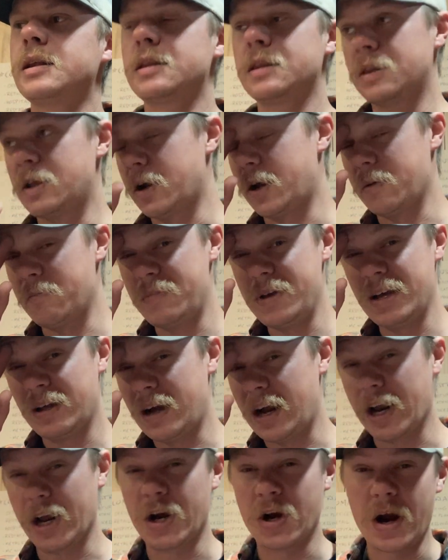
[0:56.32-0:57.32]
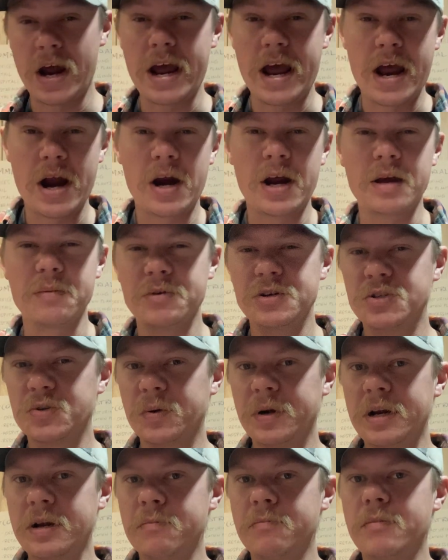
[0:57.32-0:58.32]
There can be a lot of gray area
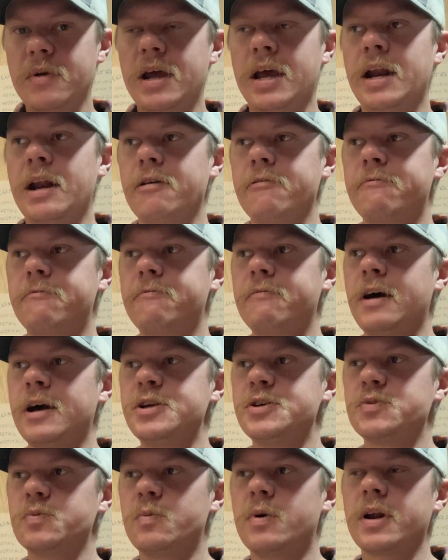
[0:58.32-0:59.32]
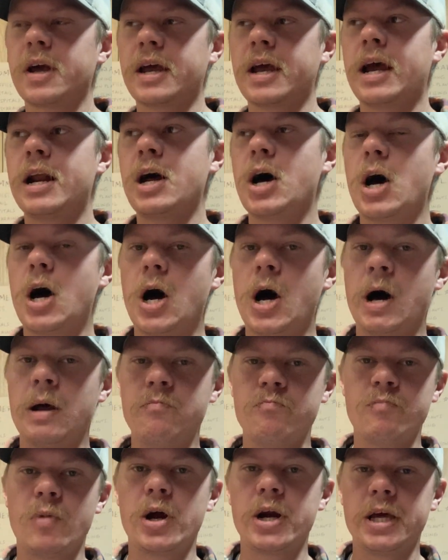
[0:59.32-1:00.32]
between them, and I just want to kind of
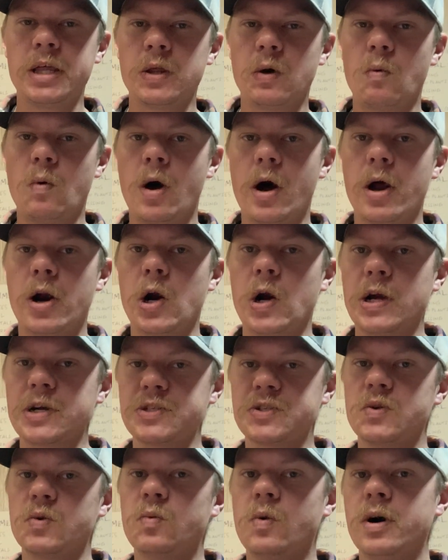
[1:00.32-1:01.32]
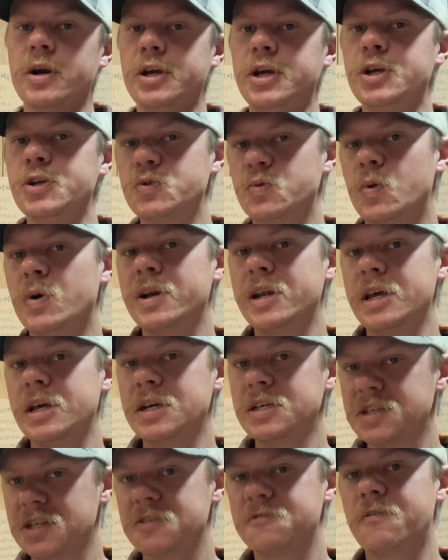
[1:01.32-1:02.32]
unmuddy the water as to what each one
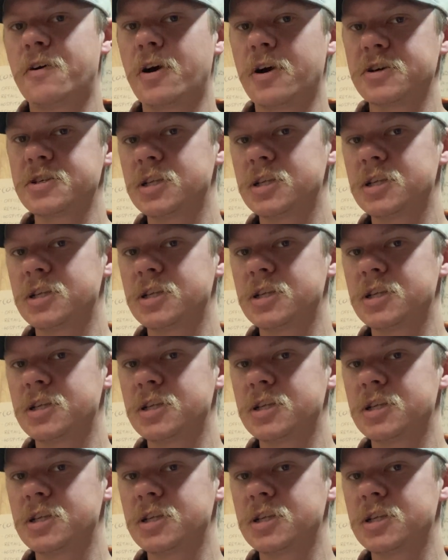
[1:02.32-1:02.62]
is as far as